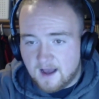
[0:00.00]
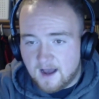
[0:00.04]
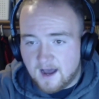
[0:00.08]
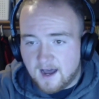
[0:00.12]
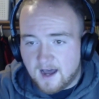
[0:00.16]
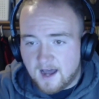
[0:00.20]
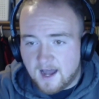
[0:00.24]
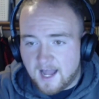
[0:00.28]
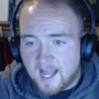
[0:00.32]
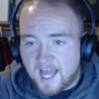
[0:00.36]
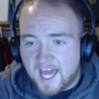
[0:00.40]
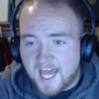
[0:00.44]

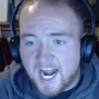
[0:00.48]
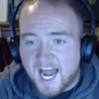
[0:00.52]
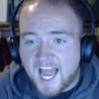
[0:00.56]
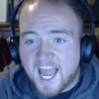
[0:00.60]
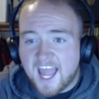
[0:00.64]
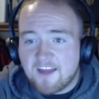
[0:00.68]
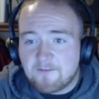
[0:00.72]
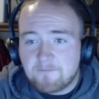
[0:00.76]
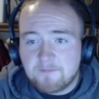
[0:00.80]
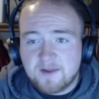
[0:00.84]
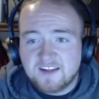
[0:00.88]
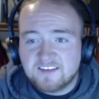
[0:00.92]
And I
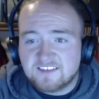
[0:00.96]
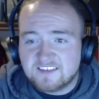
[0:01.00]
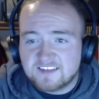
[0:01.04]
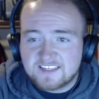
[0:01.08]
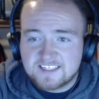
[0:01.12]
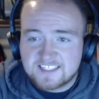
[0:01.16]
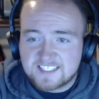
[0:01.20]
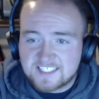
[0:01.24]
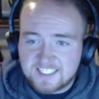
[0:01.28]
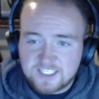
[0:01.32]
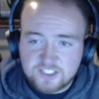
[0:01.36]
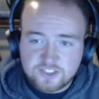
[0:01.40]
have made the
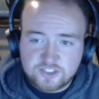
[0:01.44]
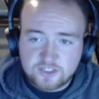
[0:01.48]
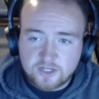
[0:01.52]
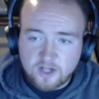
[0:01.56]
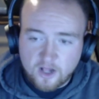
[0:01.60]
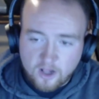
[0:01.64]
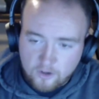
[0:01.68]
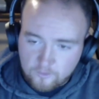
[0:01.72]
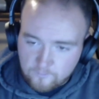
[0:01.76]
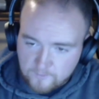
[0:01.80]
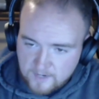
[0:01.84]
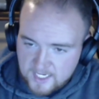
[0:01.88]
decision
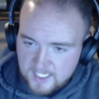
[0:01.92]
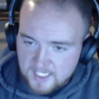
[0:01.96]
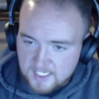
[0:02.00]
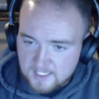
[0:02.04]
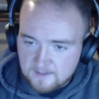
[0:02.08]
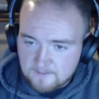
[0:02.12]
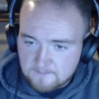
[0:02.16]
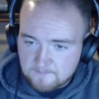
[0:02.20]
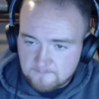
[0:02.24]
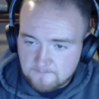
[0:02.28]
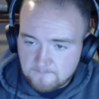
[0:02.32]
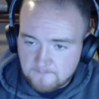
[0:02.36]

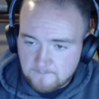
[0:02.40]
already.